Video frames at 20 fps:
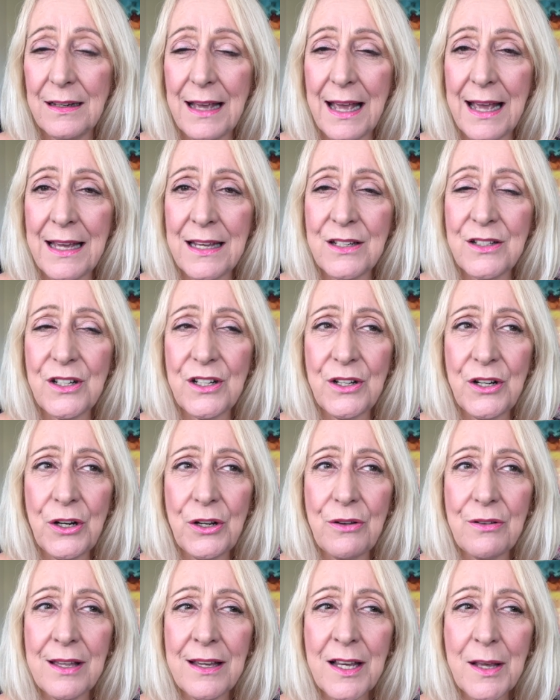And you know,
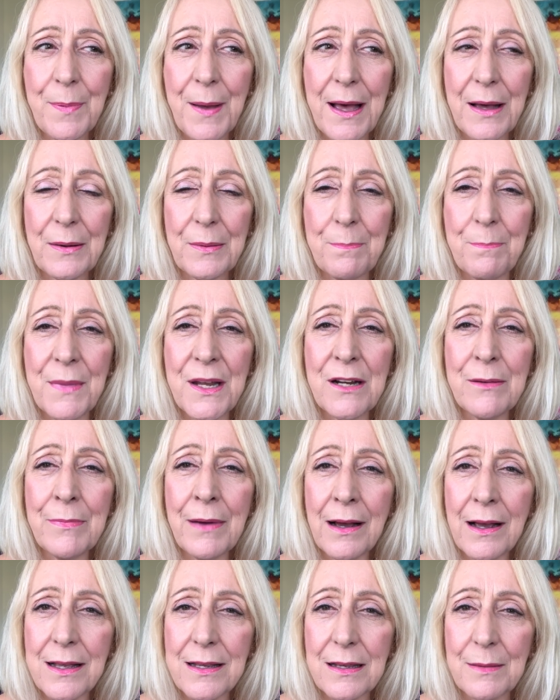you think about
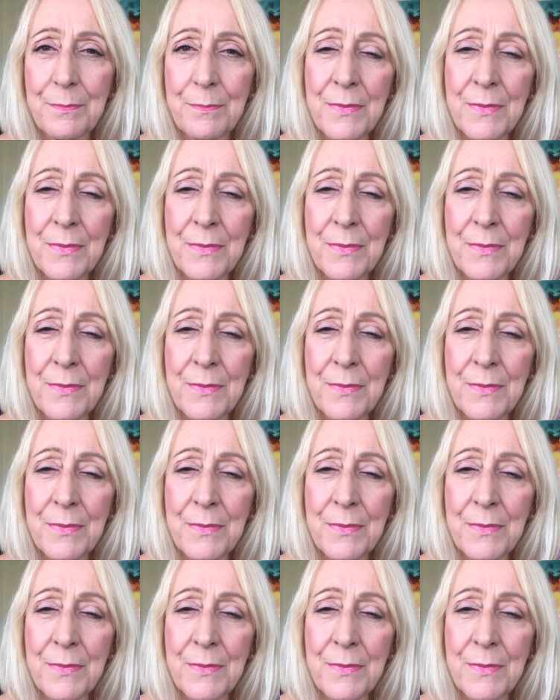minimi-